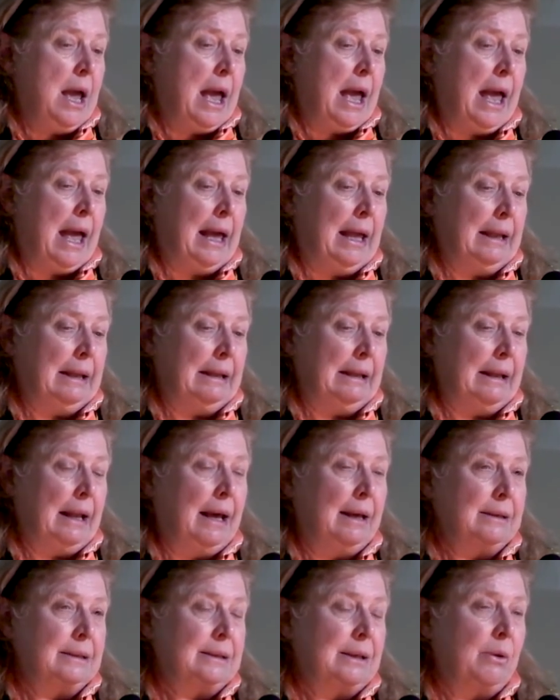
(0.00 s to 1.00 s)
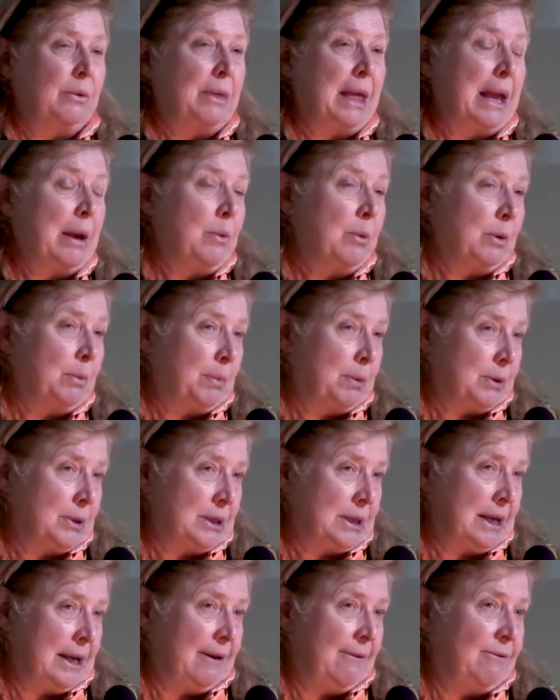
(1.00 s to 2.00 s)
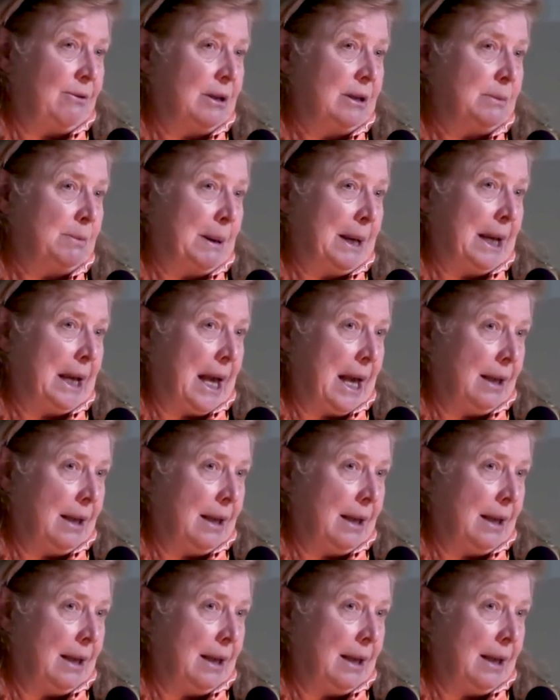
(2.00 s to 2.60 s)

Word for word: and uh, so they were perceived as being